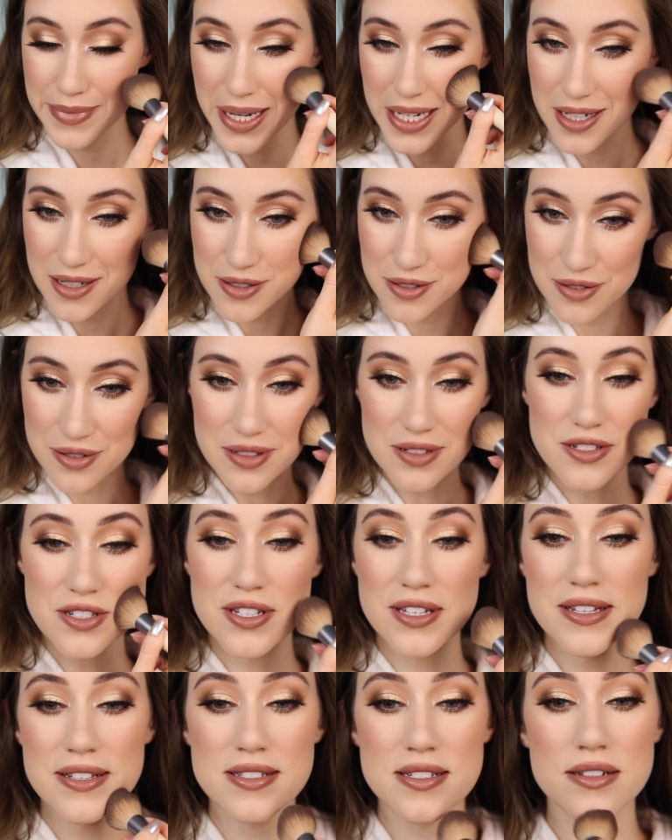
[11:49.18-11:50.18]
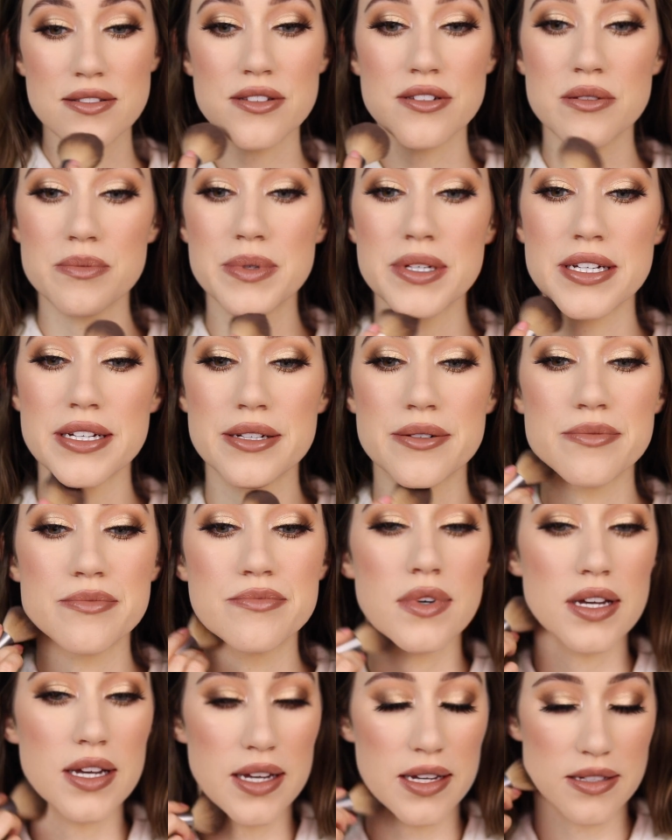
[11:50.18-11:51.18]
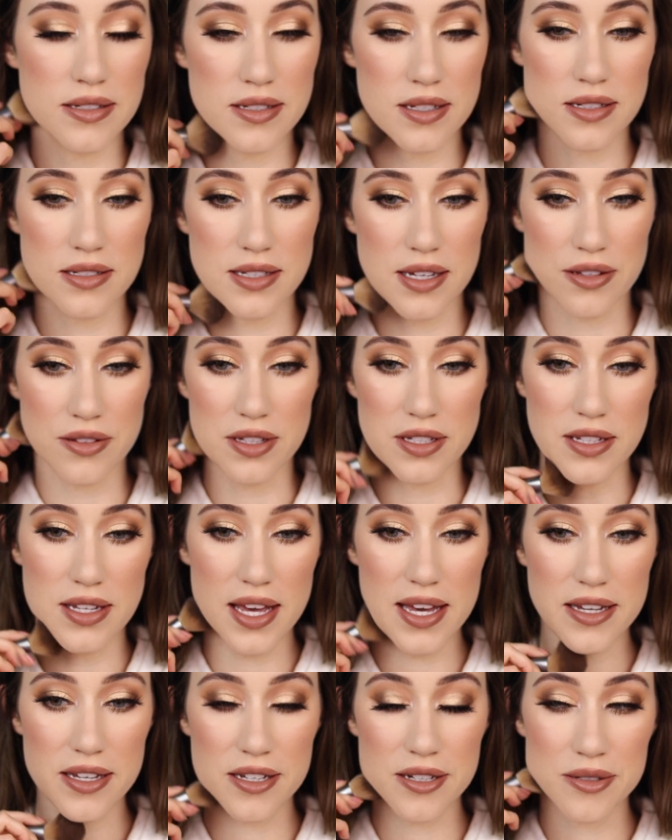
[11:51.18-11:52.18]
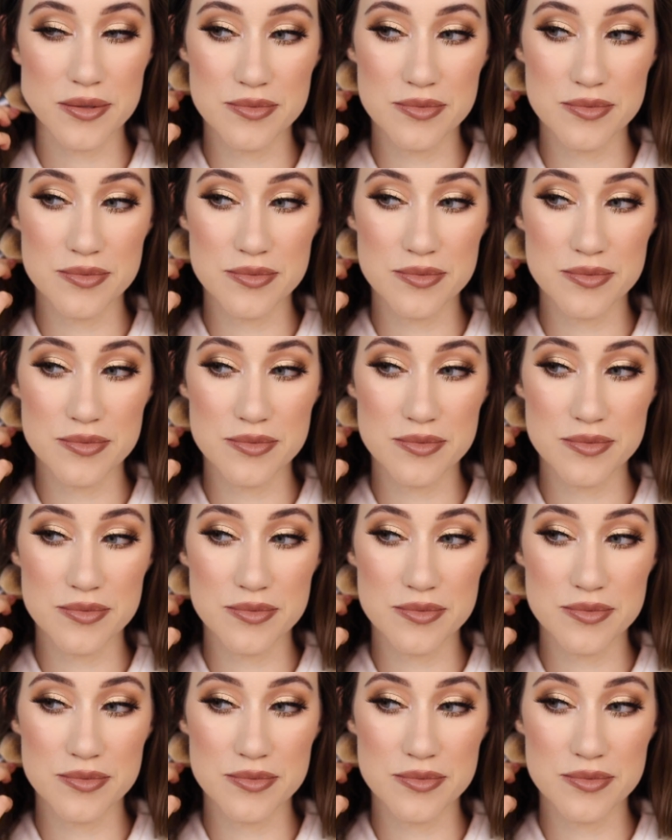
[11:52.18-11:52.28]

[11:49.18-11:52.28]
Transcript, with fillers: back under the cheeks a little bit, and down the neck.